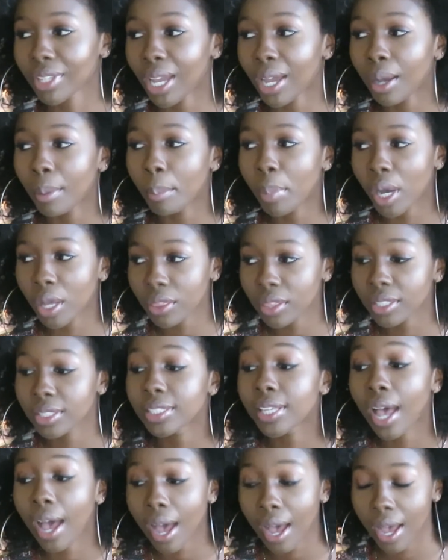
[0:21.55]
about the
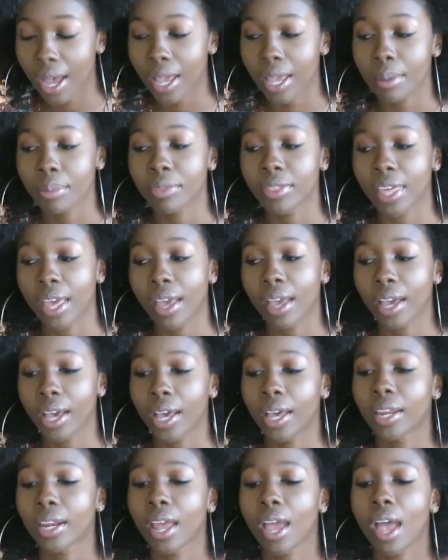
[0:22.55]
time
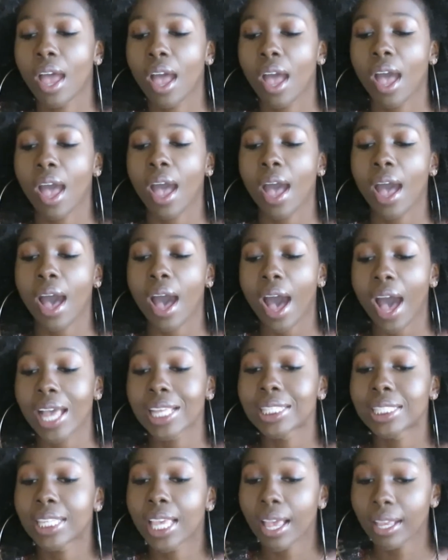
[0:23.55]
that I
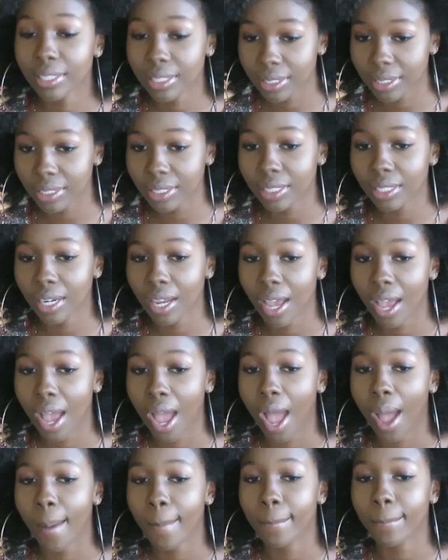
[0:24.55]
tested
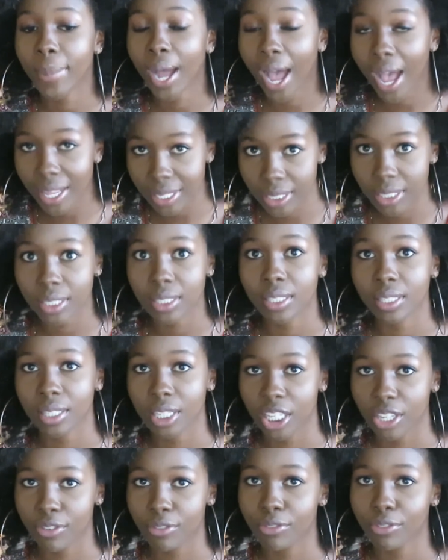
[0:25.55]

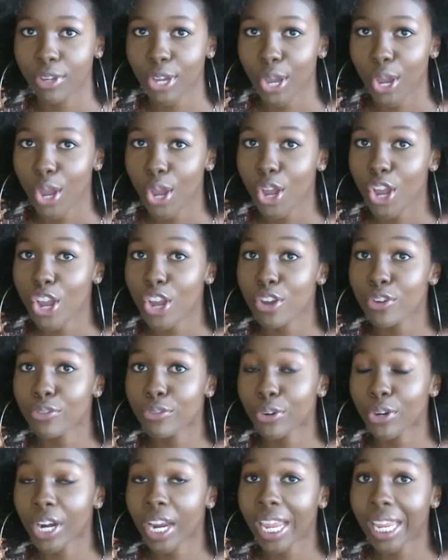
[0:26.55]
positive
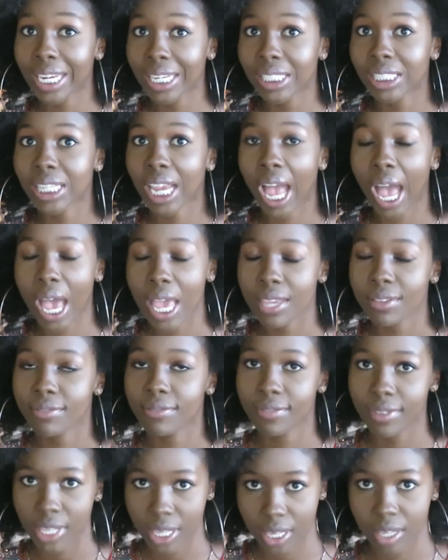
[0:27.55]
for
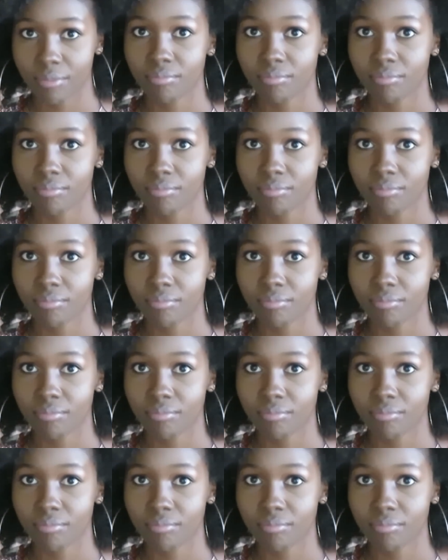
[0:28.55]
HIV.